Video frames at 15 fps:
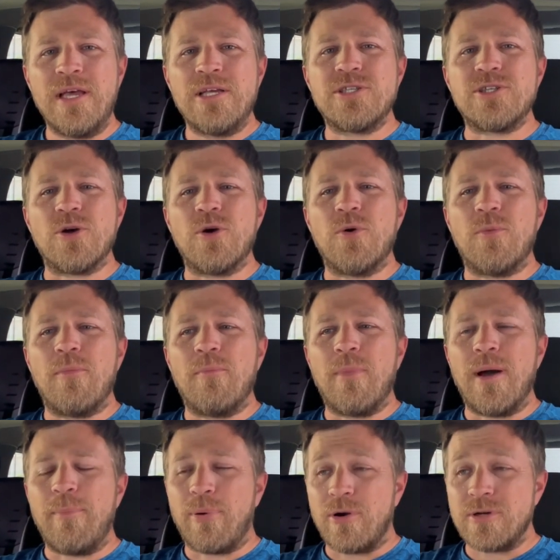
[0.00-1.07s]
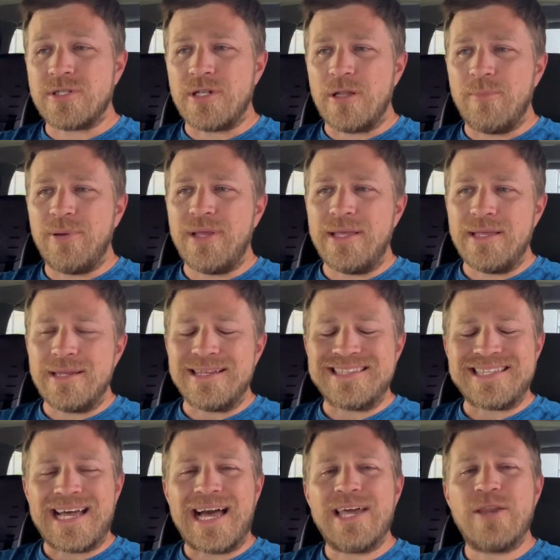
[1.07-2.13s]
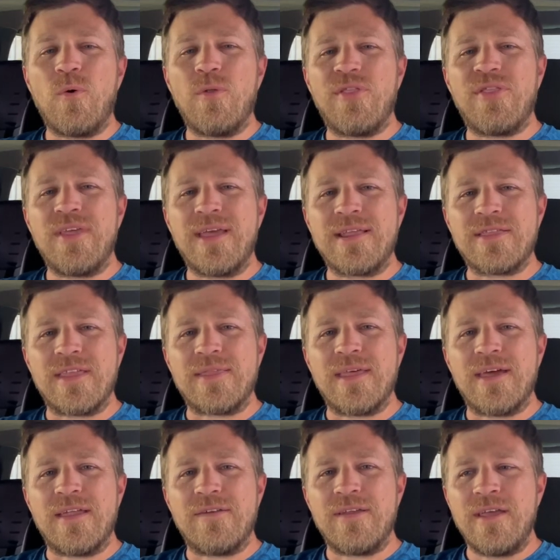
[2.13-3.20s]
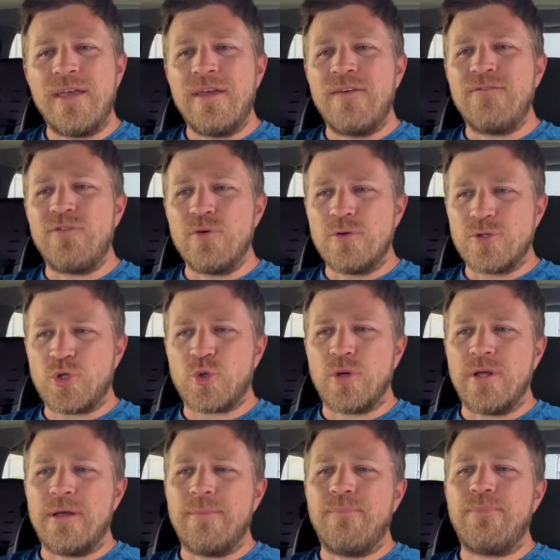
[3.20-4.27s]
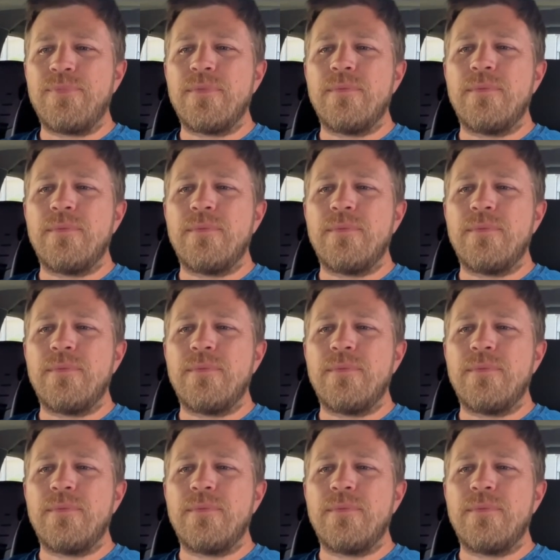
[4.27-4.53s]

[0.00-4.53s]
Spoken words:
So my personal opinion is I think that that fuel trim,